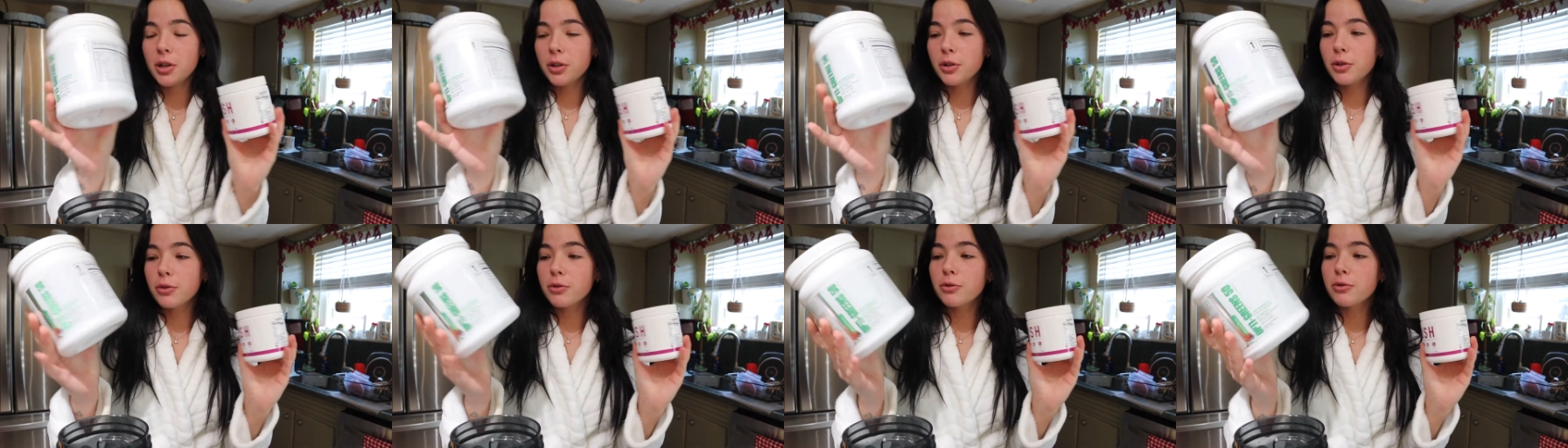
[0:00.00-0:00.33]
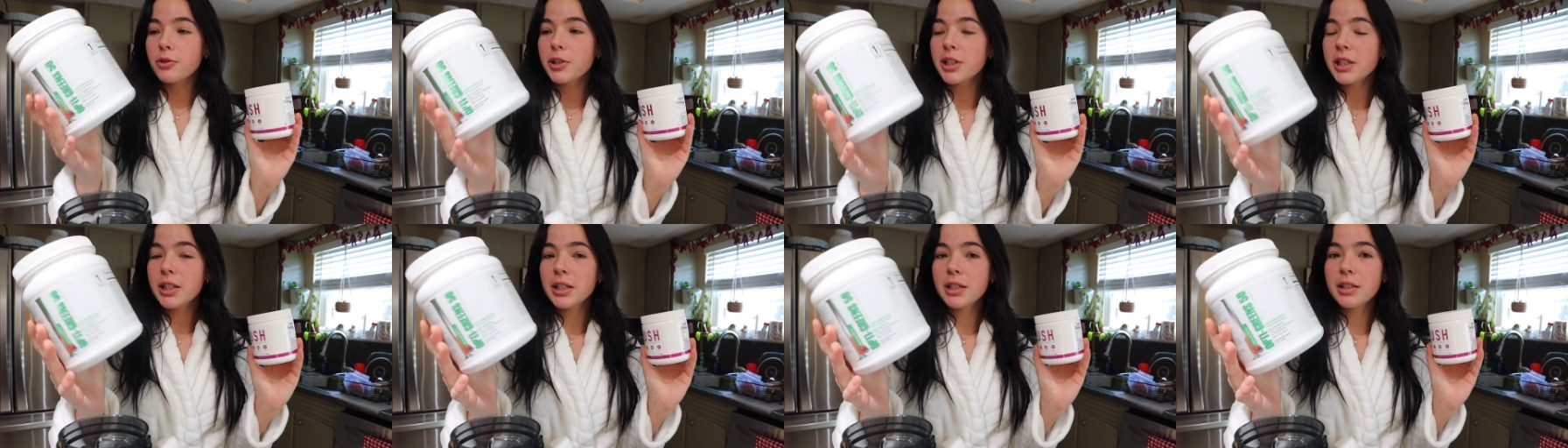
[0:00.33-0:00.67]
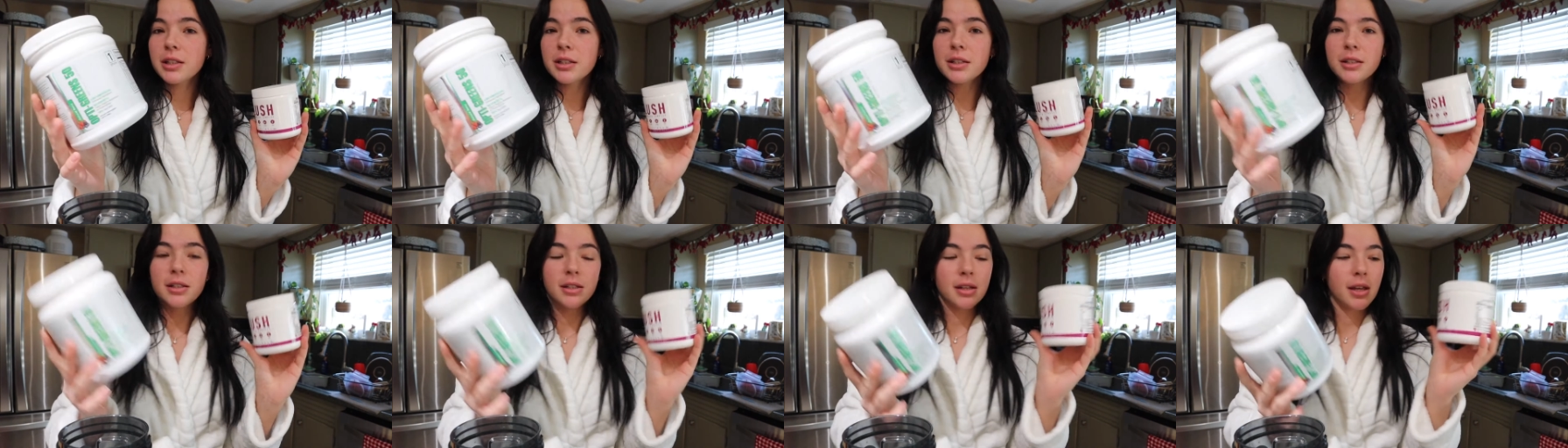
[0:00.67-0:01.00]

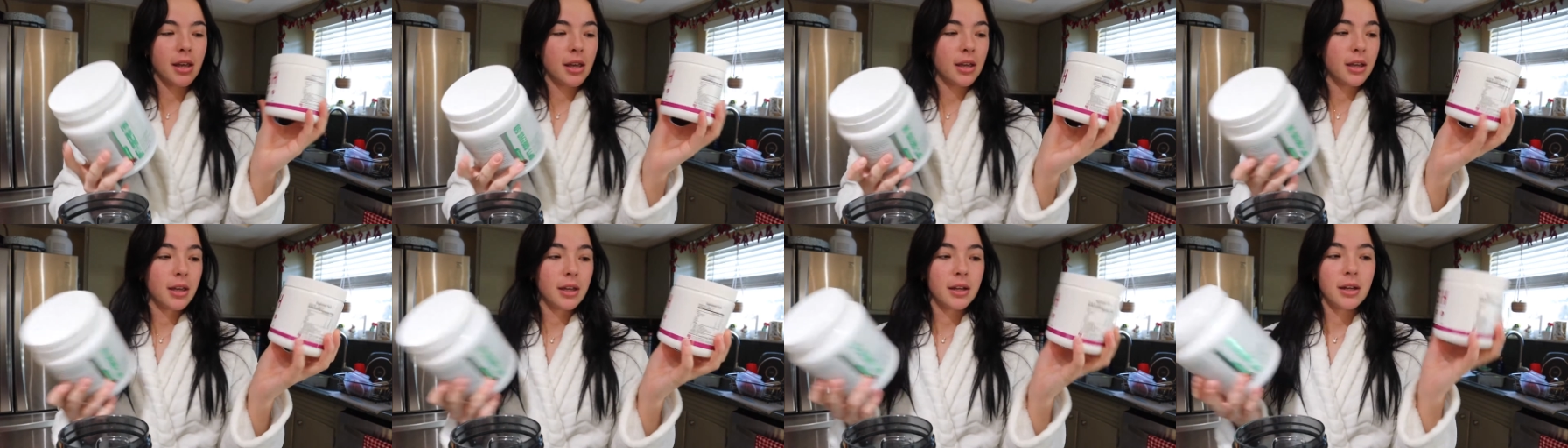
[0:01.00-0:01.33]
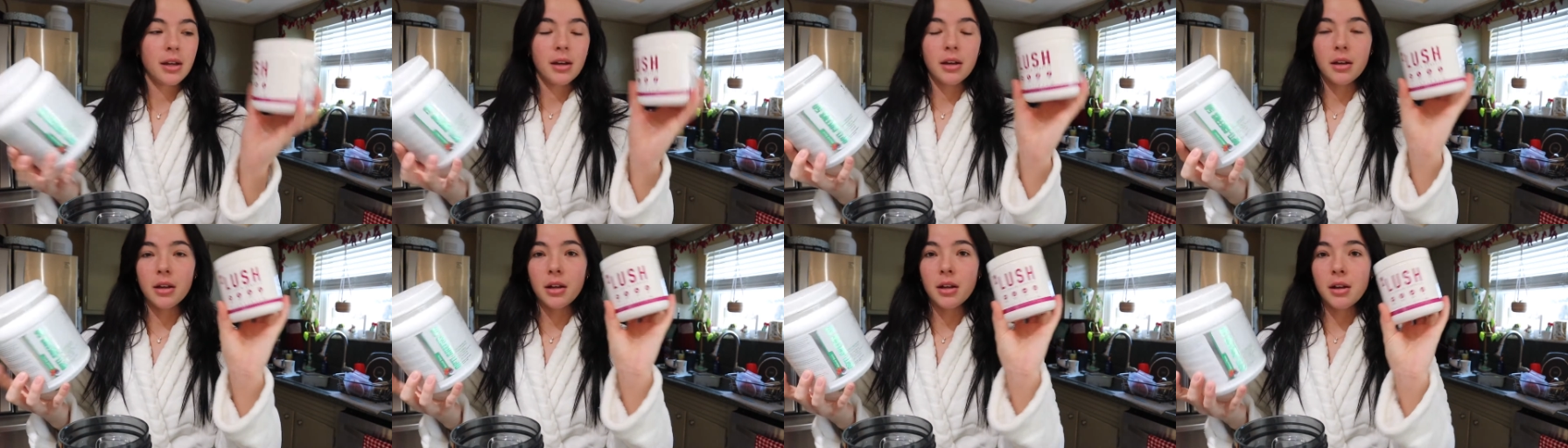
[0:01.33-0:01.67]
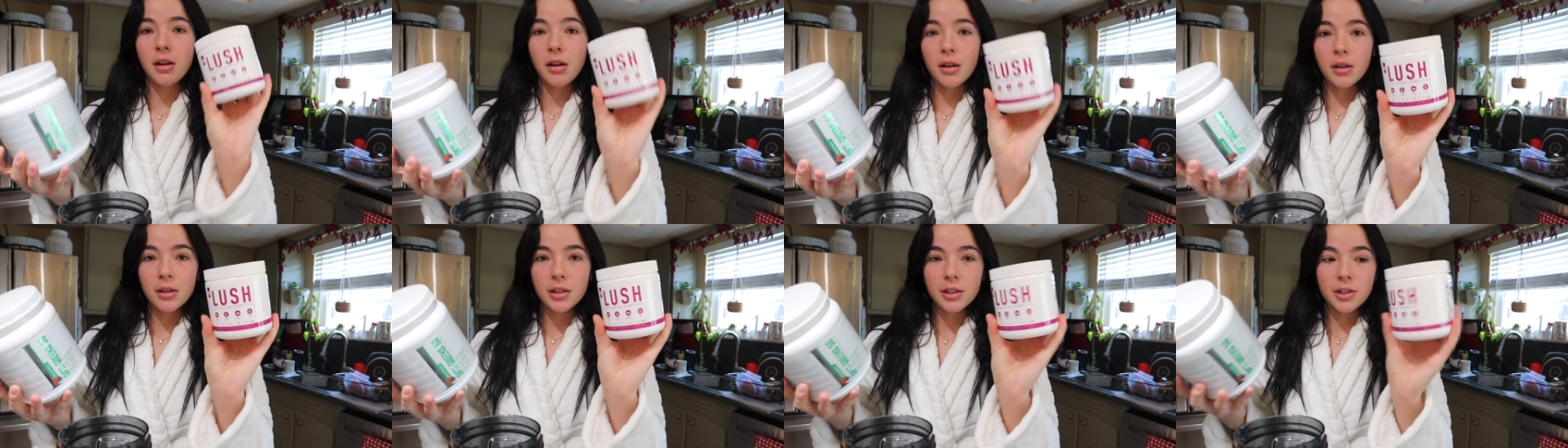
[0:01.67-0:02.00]
greens and
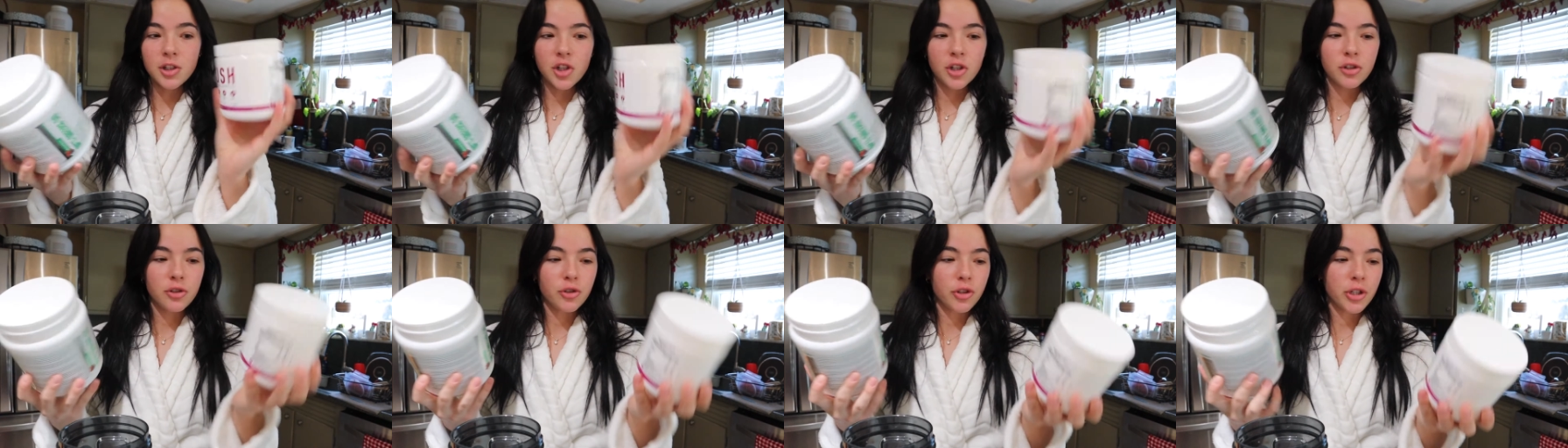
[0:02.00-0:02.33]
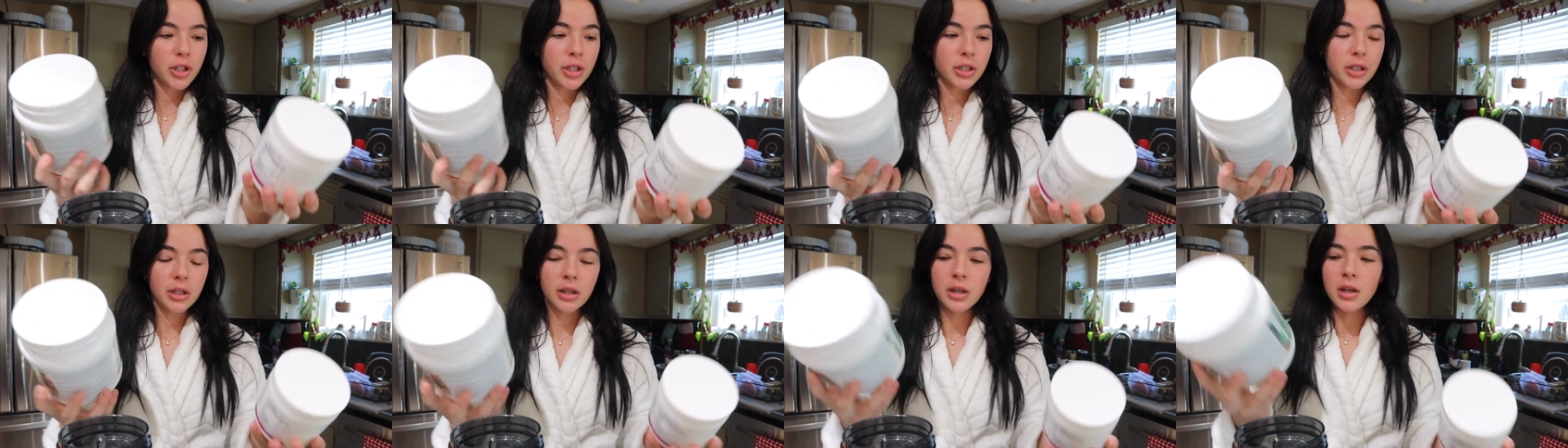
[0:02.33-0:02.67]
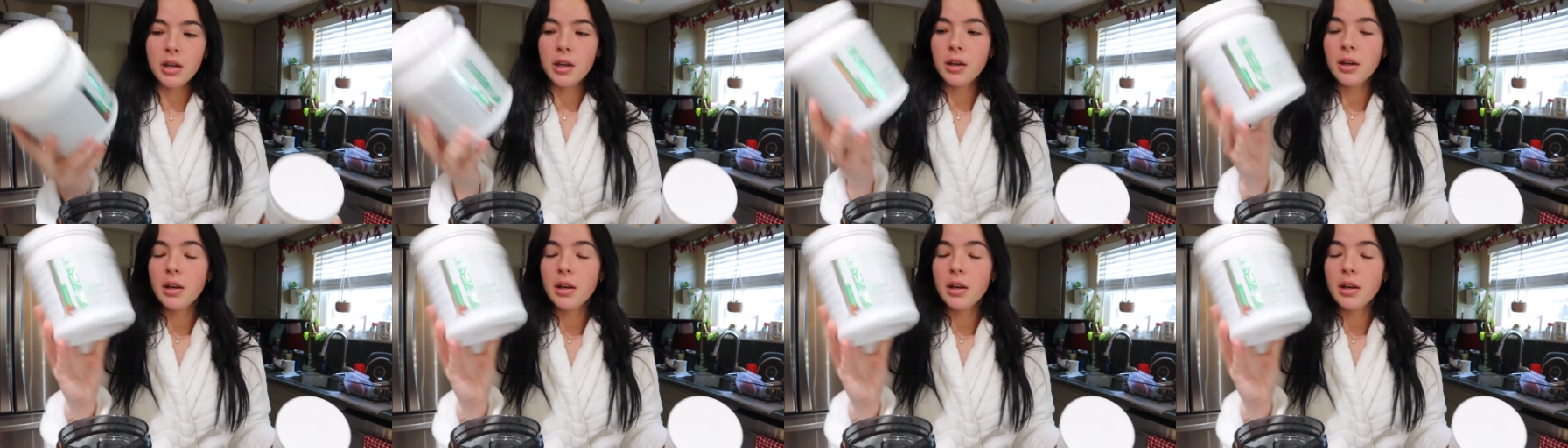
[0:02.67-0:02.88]
collagen drink.